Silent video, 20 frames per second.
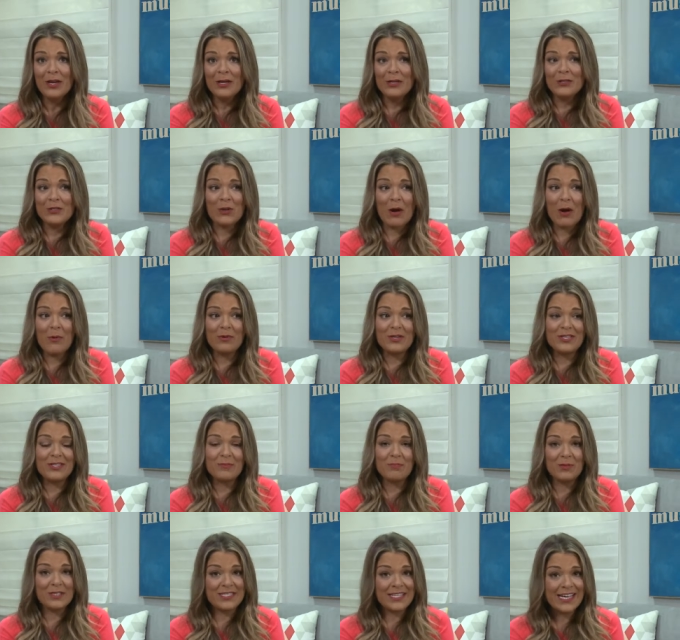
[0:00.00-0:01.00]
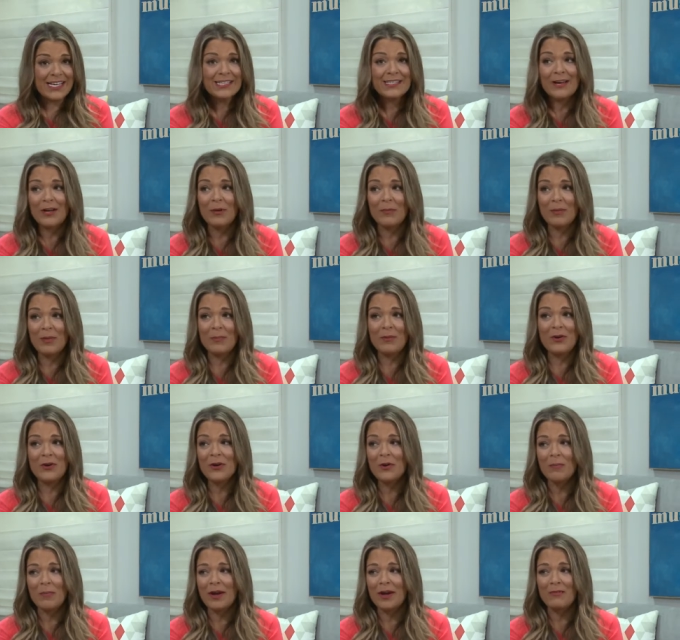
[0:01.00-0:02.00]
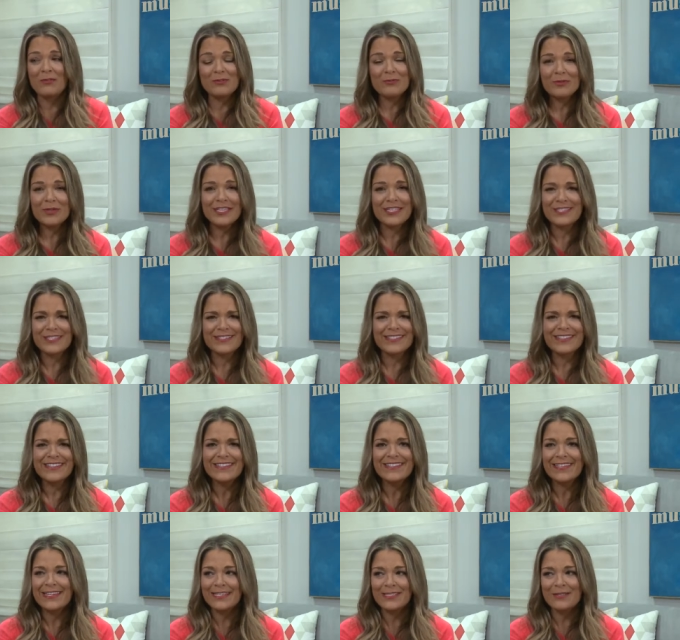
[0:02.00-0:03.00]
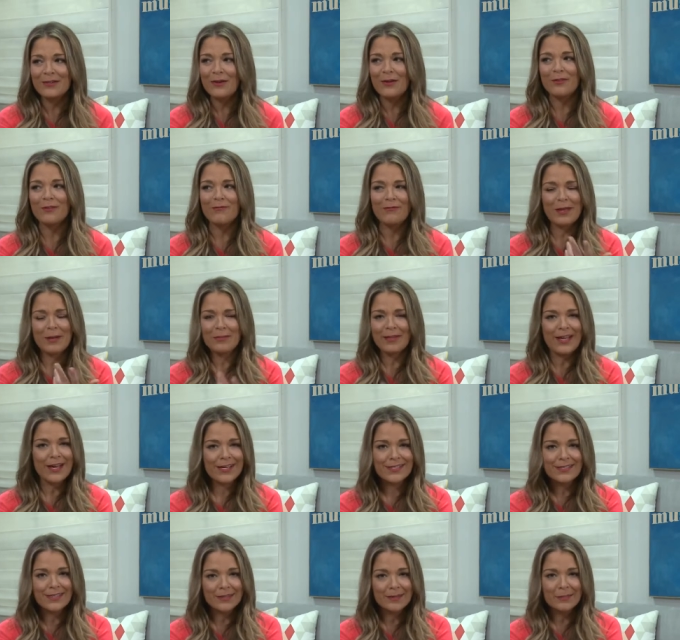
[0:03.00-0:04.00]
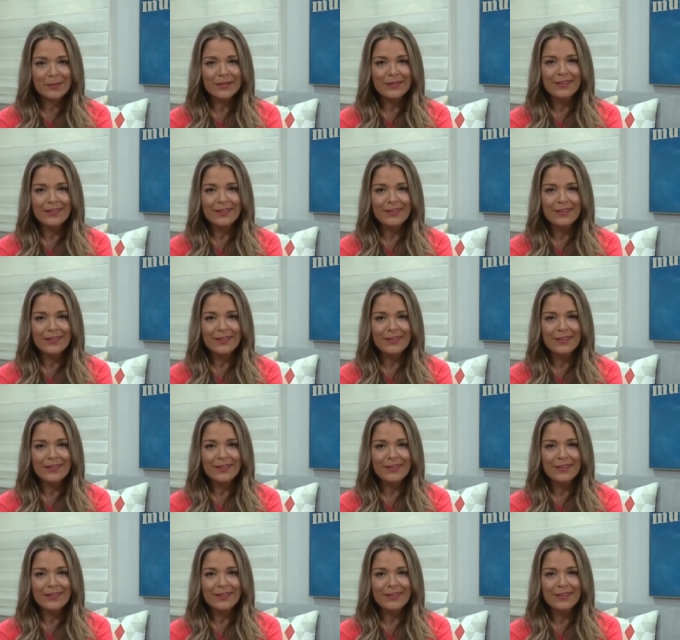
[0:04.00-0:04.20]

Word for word: So I would just pretend to help them cook, but I was really just listening to all the family gossip.